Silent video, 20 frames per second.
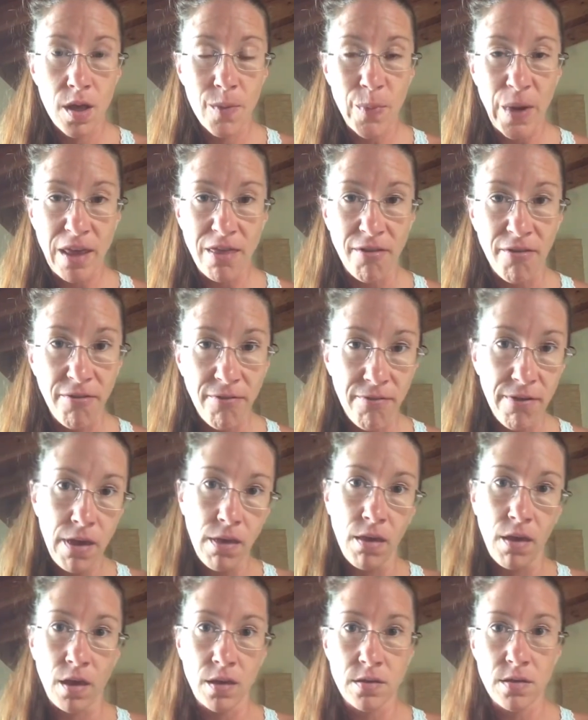by the
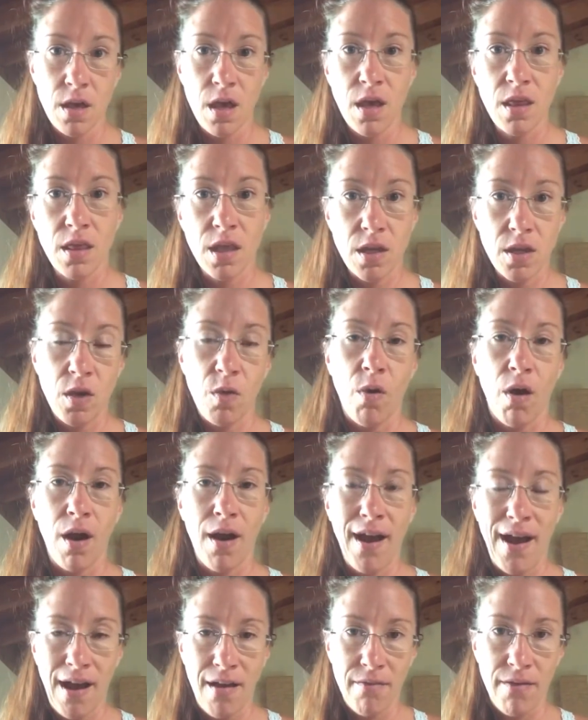feelings that you are
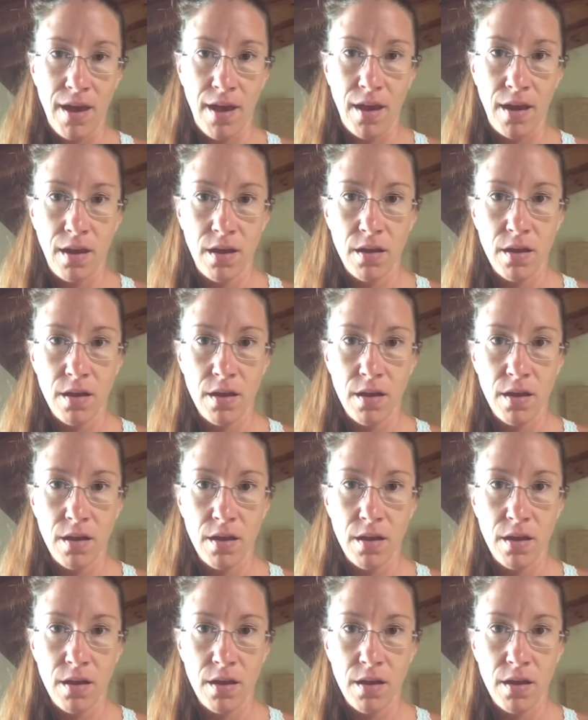having.